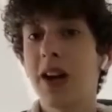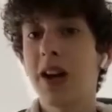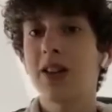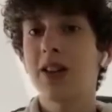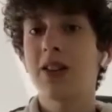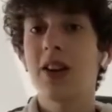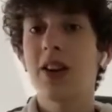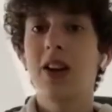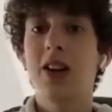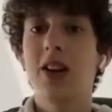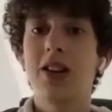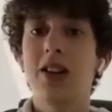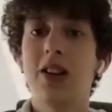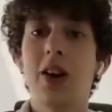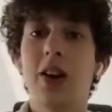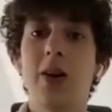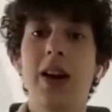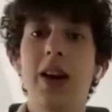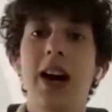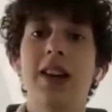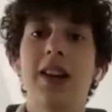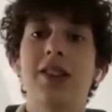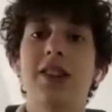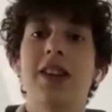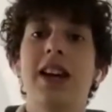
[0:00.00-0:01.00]
You know, he
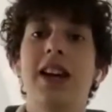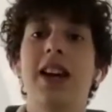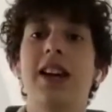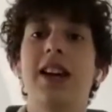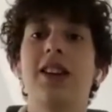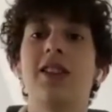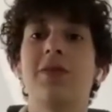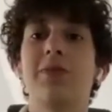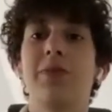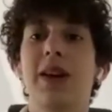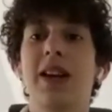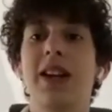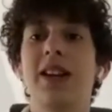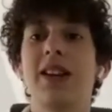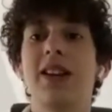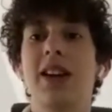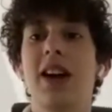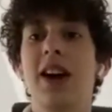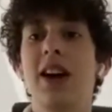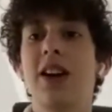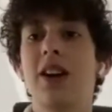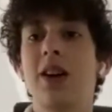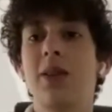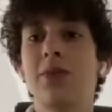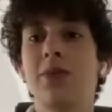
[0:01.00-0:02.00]
hasn't hit his peak yet, and
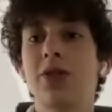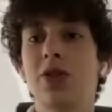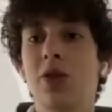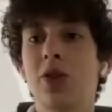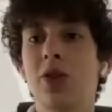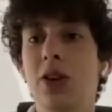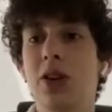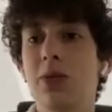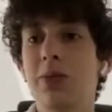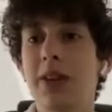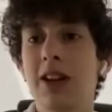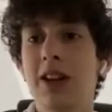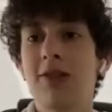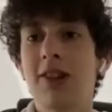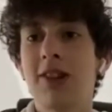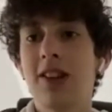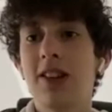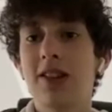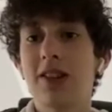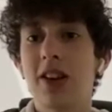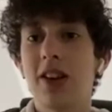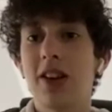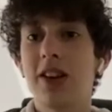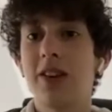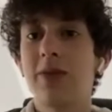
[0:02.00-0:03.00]
I'm sure he'll be a great
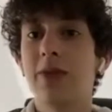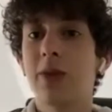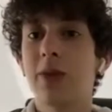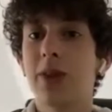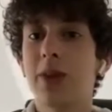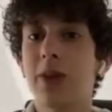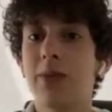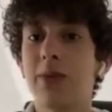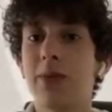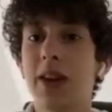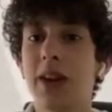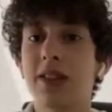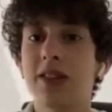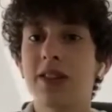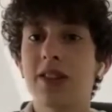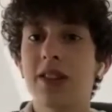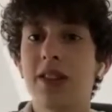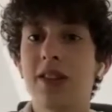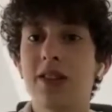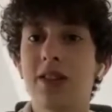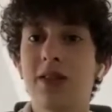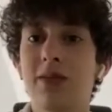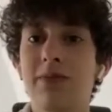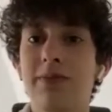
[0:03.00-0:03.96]
signing for them next season.